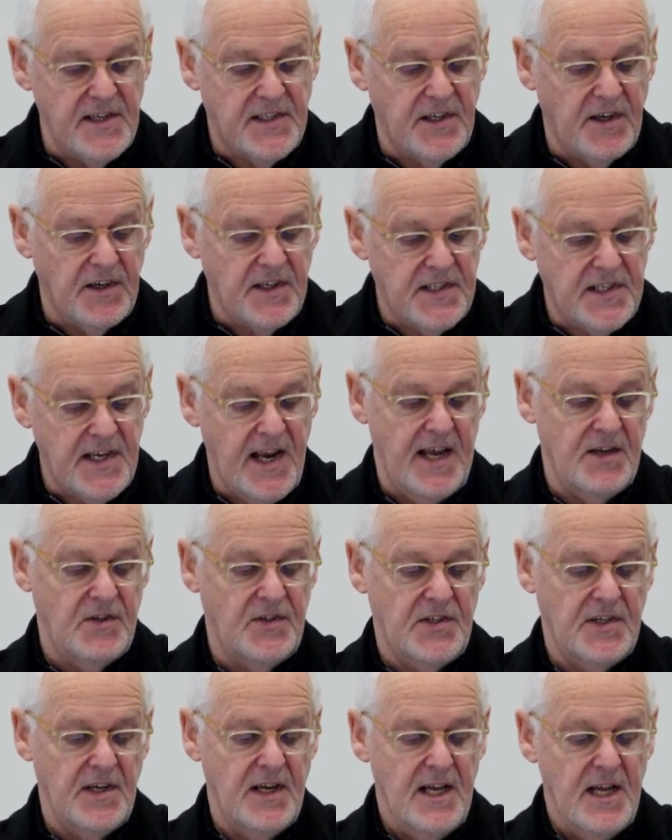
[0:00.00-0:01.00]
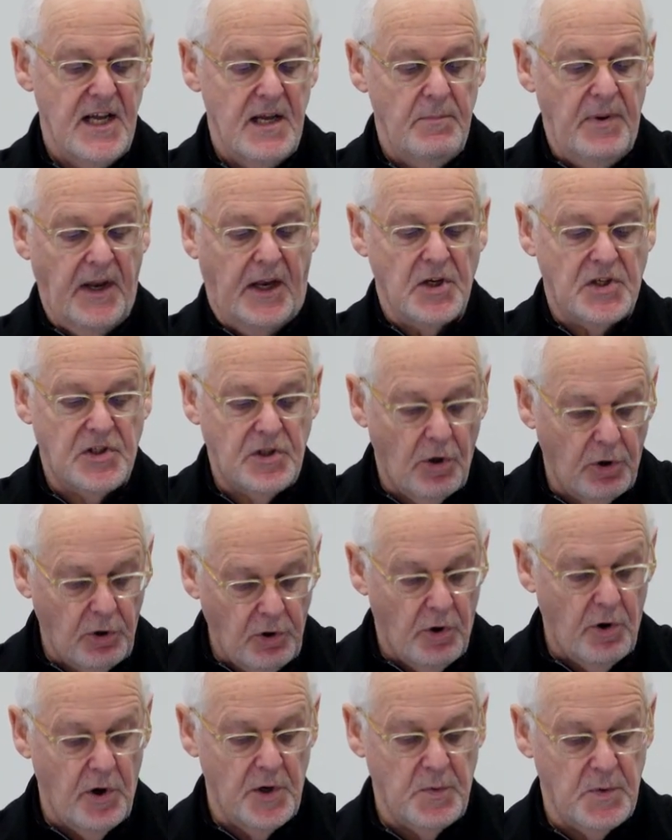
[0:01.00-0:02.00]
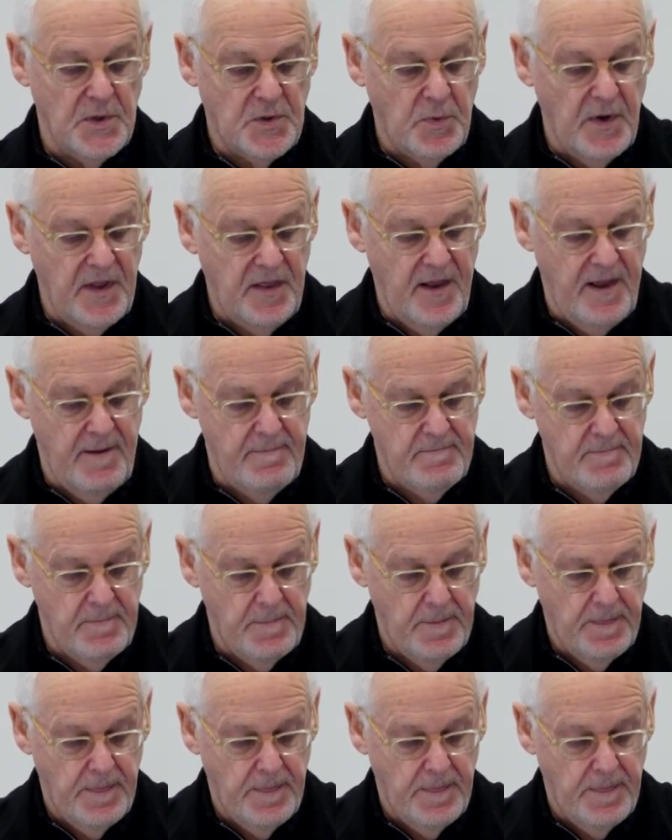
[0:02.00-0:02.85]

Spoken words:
success because the Lord was with him.